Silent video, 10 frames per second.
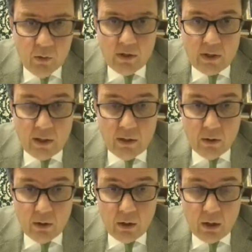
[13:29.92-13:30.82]
We say,
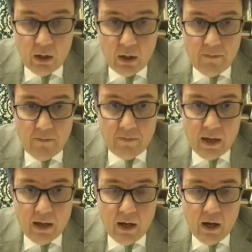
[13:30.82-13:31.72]
look,
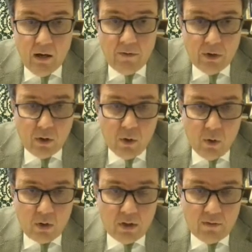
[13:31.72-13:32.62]
over the
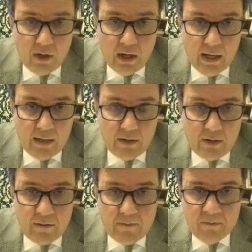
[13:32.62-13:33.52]
course of the
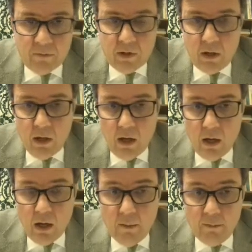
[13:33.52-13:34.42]
next
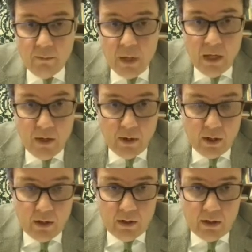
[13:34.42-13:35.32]

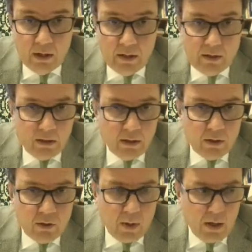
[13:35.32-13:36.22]
period, the next
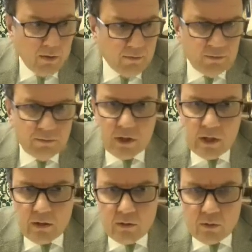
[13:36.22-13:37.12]
12
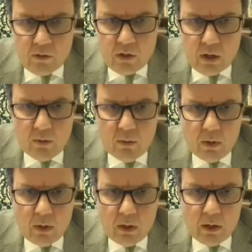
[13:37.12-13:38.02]
years or
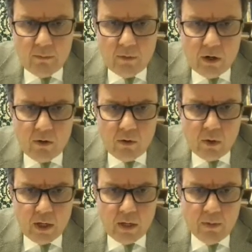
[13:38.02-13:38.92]
so,
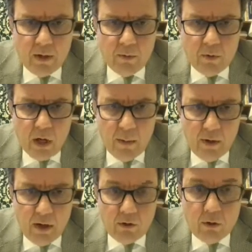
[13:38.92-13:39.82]
your heat pump will come
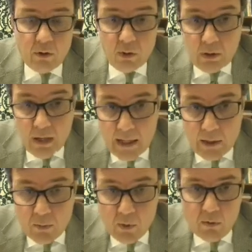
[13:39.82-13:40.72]
up, your
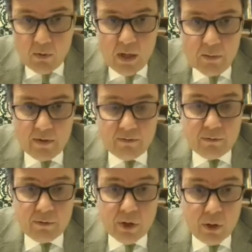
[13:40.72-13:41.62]
gas boiler will come up
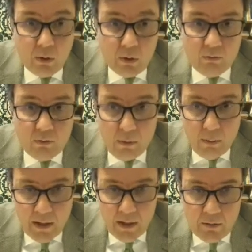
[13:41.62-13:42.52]
for renewal, for a
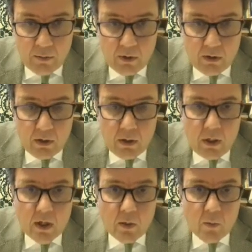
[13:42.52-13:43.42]
replacement.
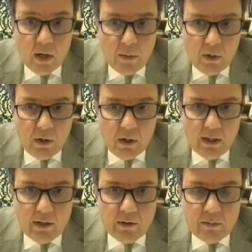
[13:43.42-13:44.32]
We would
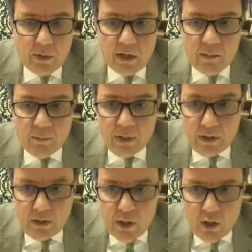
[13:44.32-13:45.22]
like you to be in a
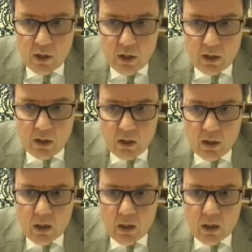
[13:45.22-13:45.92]
position